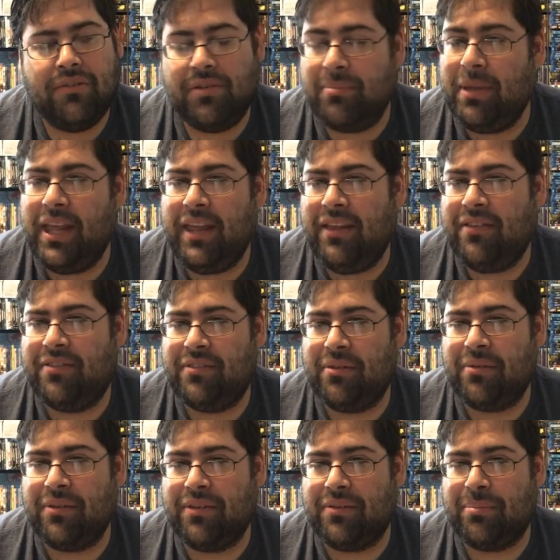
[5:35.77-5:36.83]
to me, he
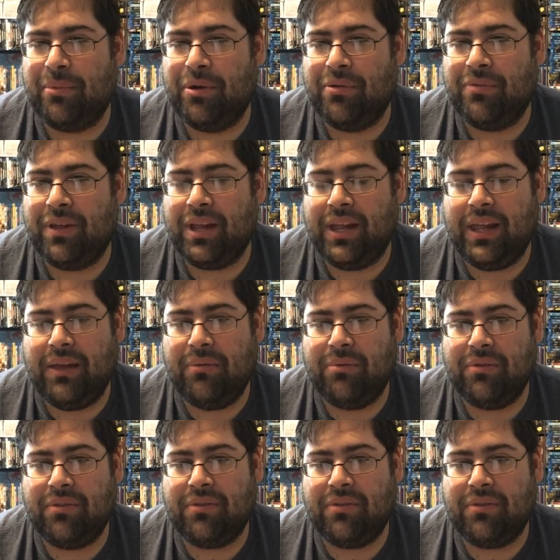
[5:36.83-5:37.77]
stole this movie. He